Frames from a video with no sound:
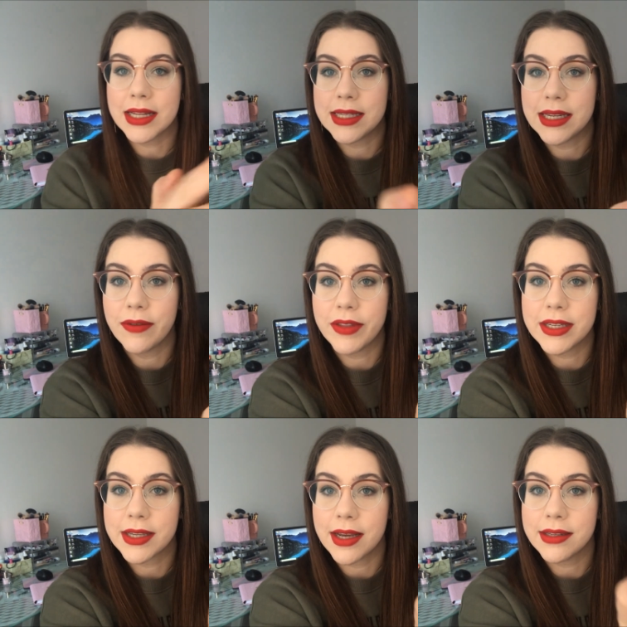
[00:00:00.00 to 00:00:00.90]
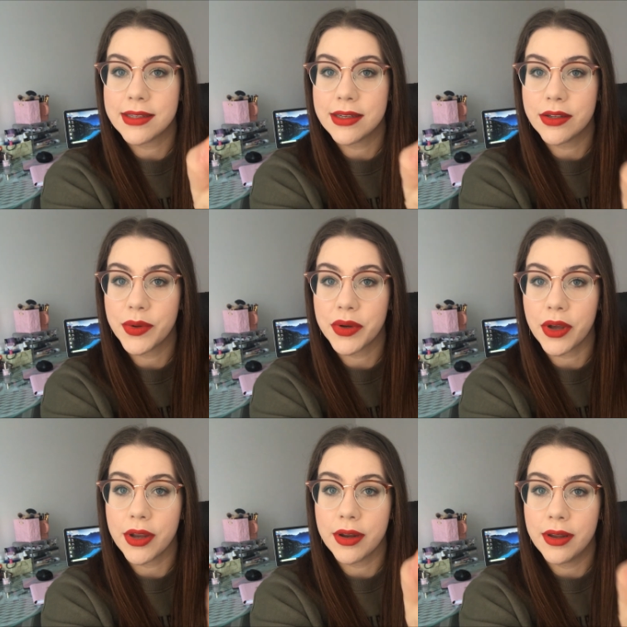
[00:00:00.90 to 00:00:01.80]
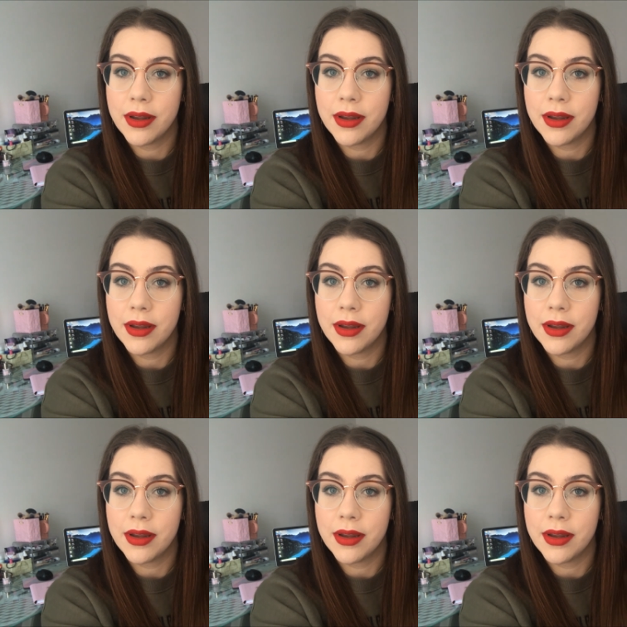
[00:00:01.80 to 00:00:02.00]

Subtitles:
Let's see if this guy's still doing good.